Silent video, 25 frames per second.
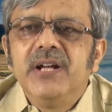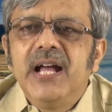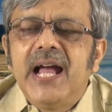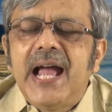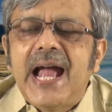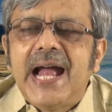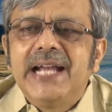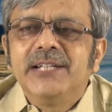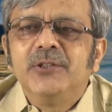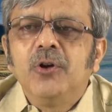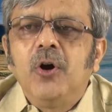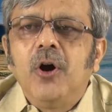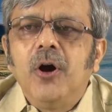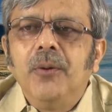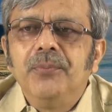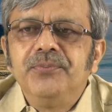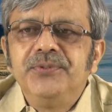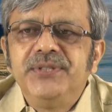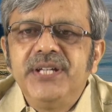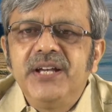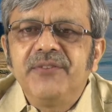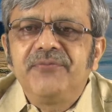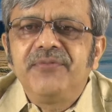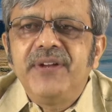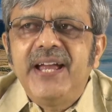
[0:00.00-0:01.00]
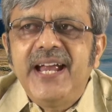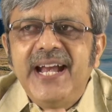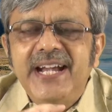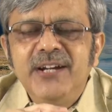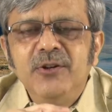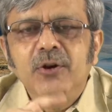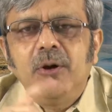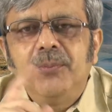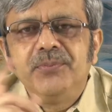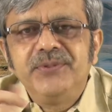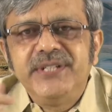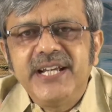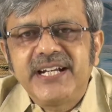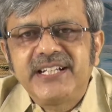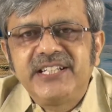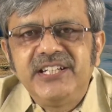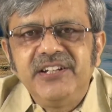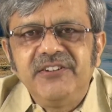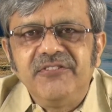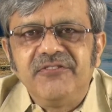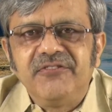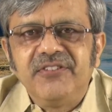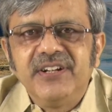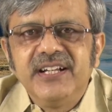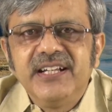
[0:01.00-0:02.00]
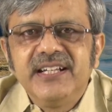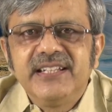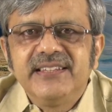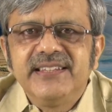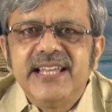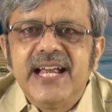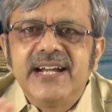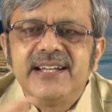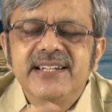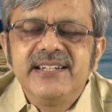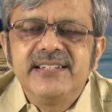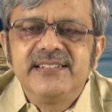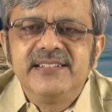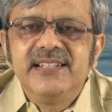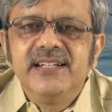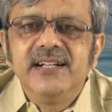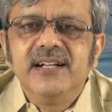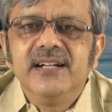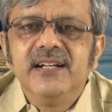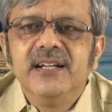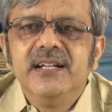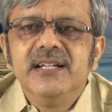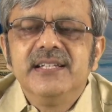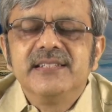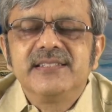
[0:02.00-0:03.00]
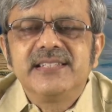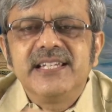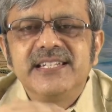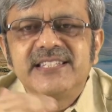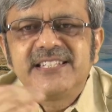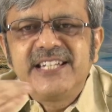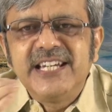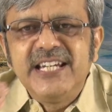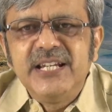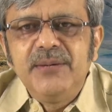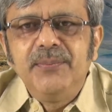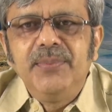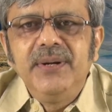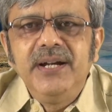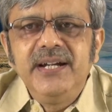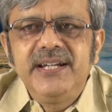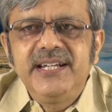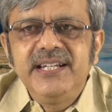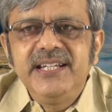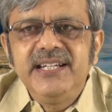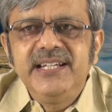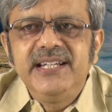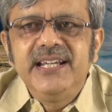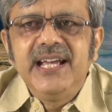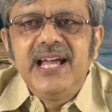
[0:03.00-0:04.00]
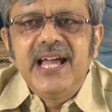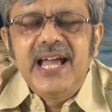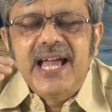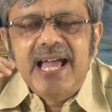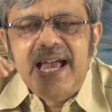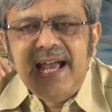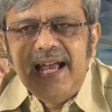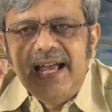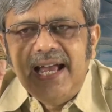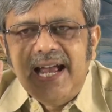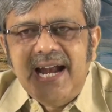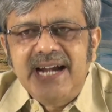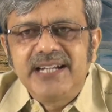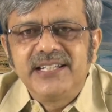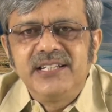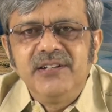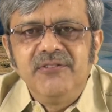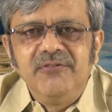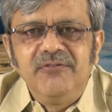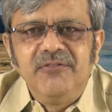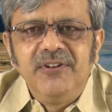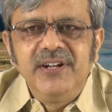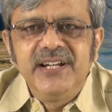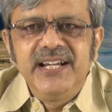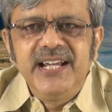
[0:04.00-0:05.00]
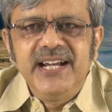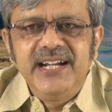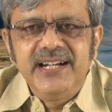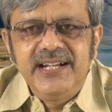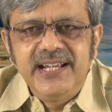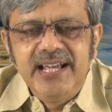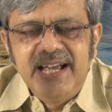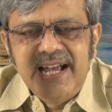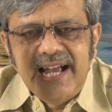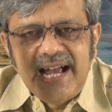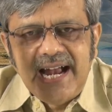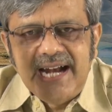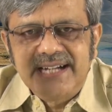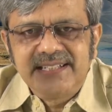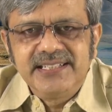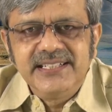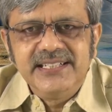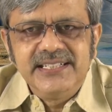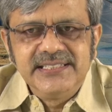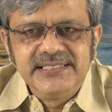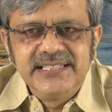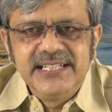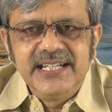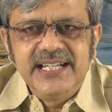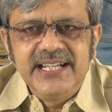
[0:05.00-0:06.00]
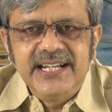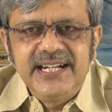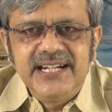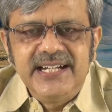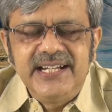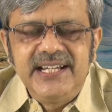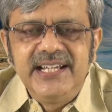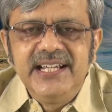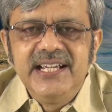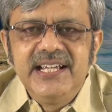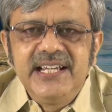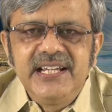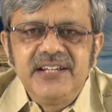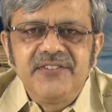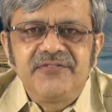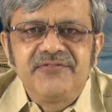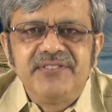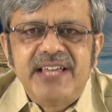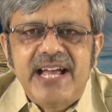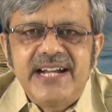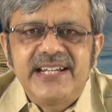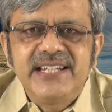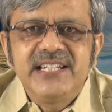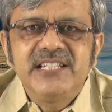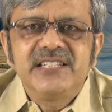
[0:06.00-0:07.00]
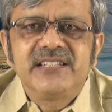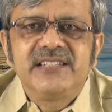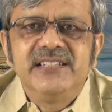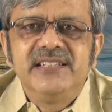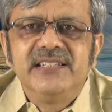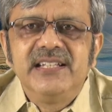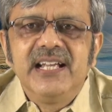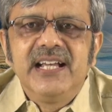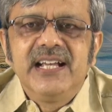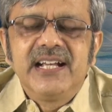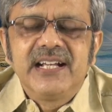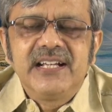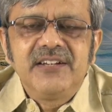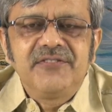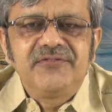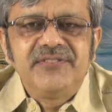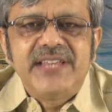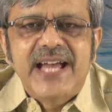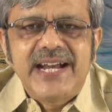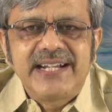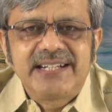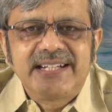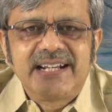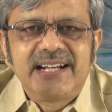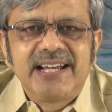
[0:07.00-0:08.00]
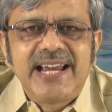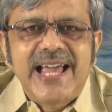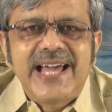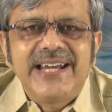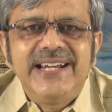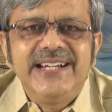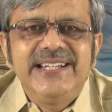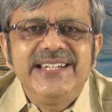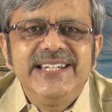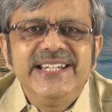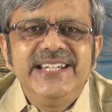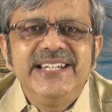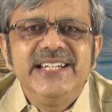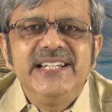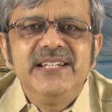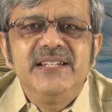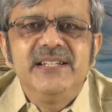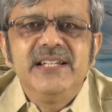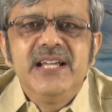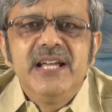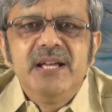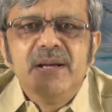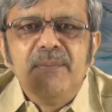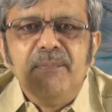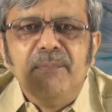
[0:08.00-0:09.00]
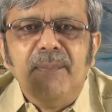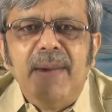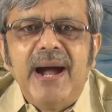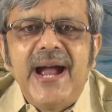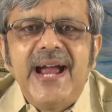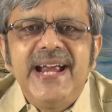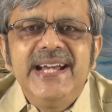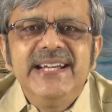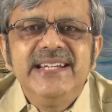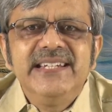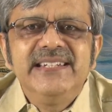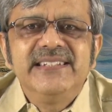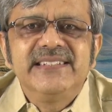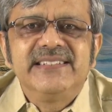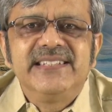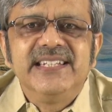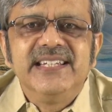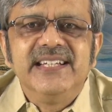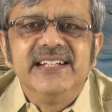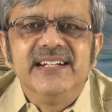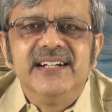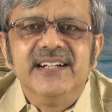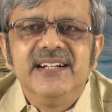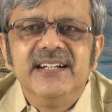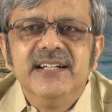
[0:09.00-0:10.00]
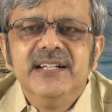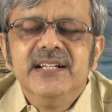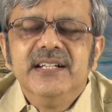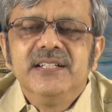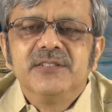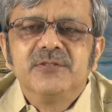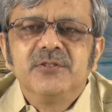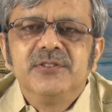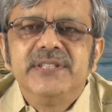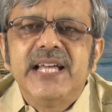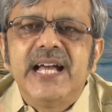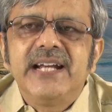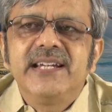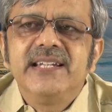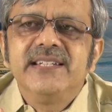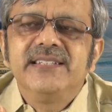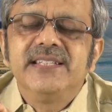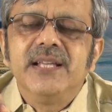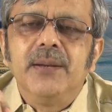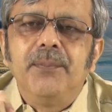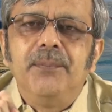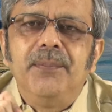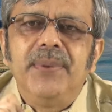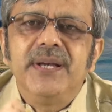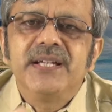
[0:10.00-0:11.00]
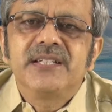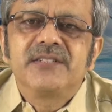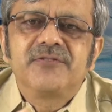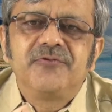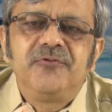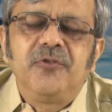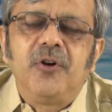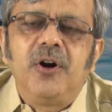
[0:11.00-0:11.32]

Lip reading: and the end objective, that is the sustainability at the one end. At the other end, if that clarity in mind is there, so that is the best